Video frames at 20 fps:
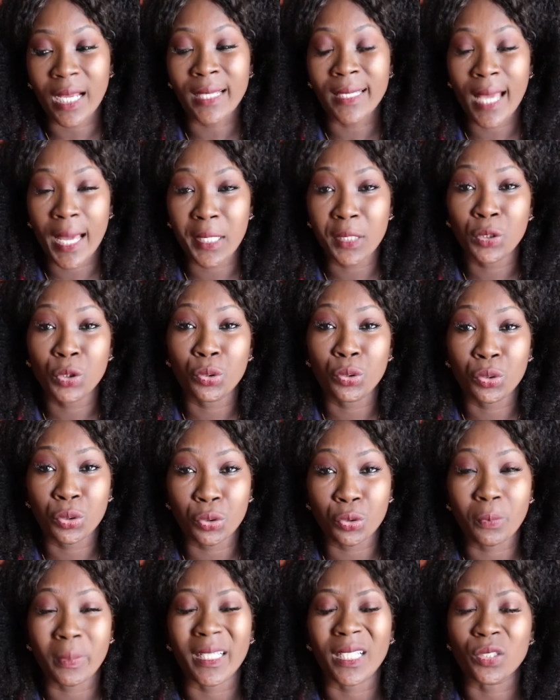I got into
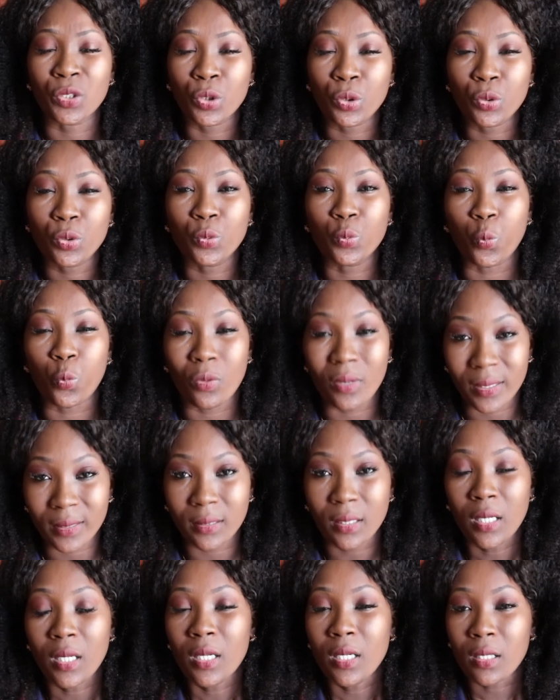2, but I chose
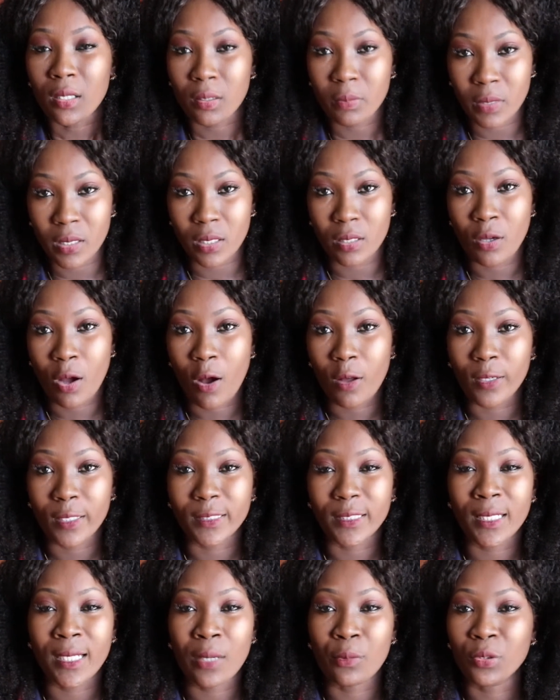1 community
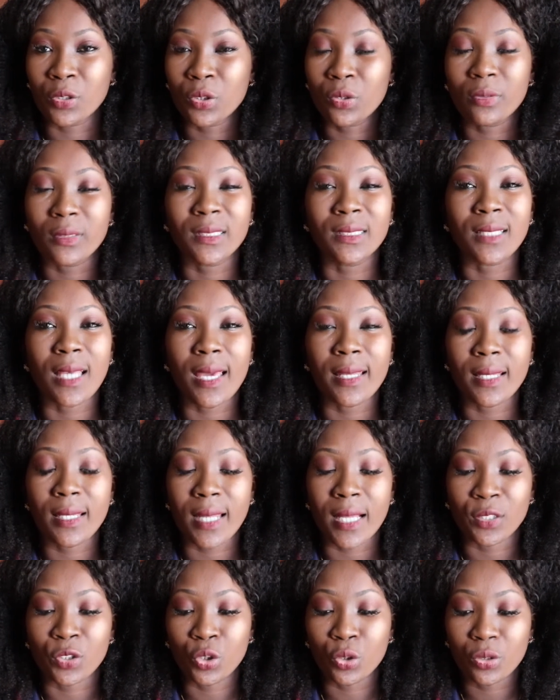college, and I was so
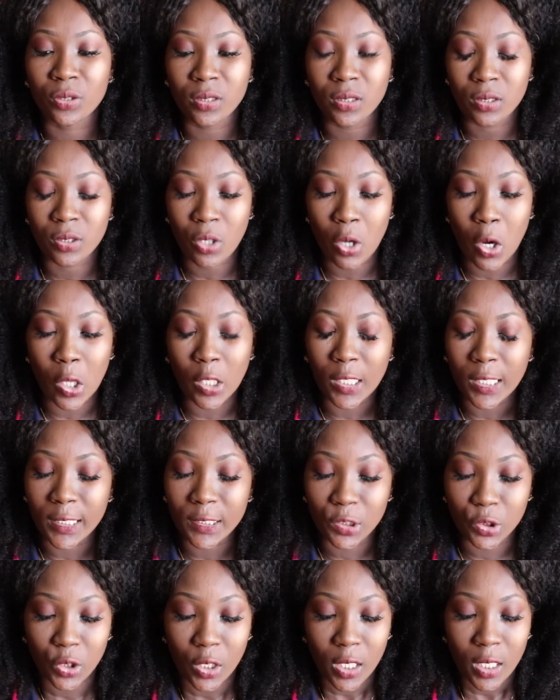excited. I chose this
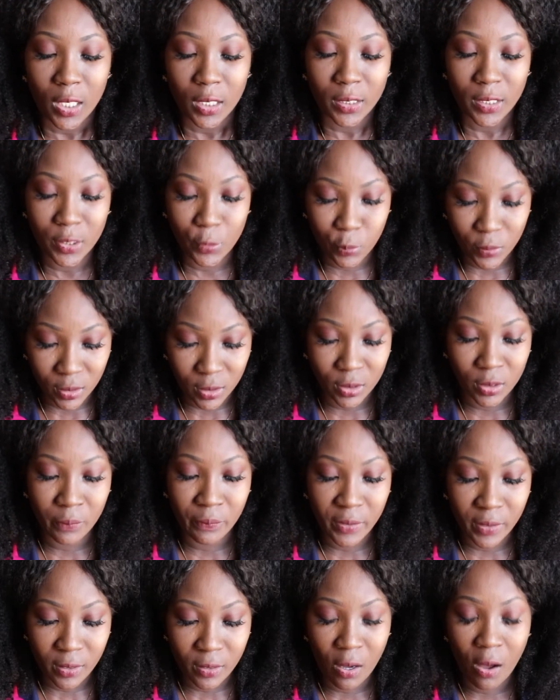college. This is one of the
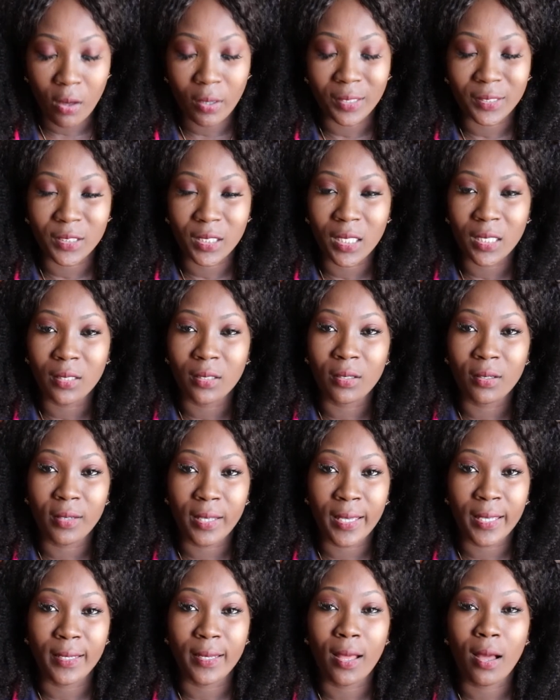community college in
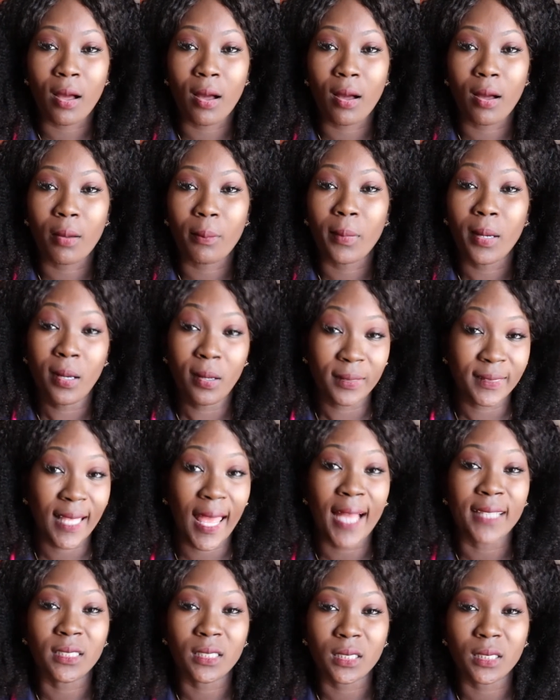Los
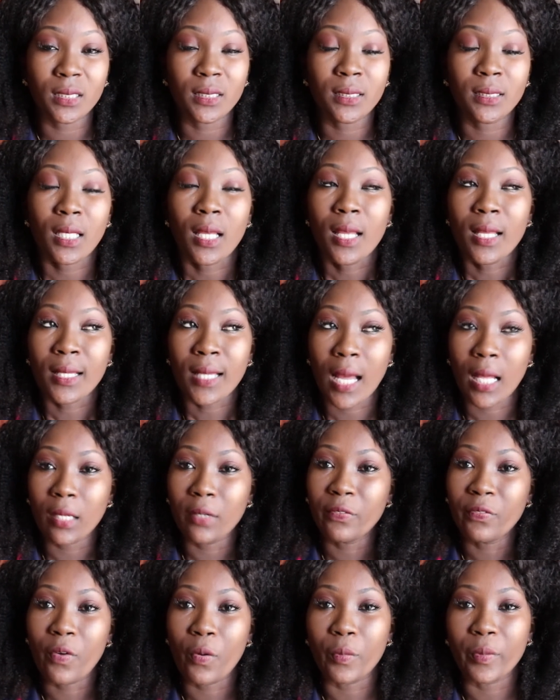Angeles,
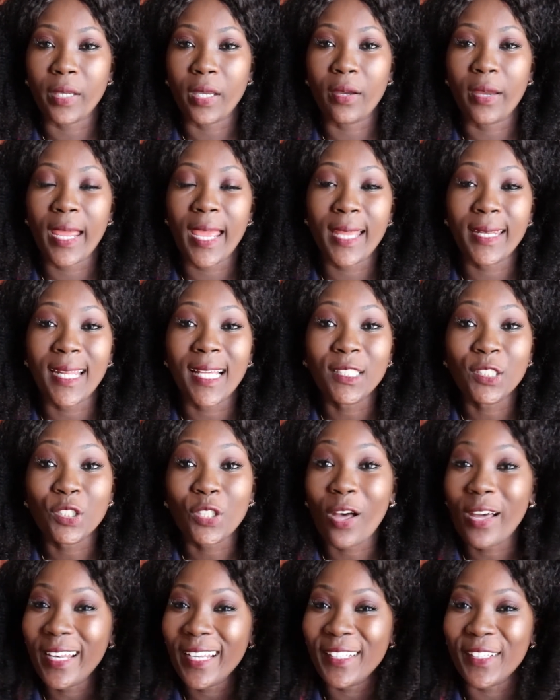California, and I
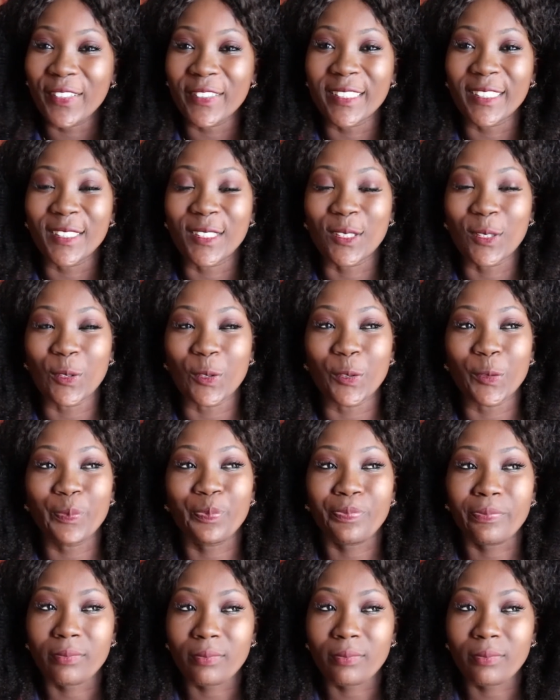started nursing school.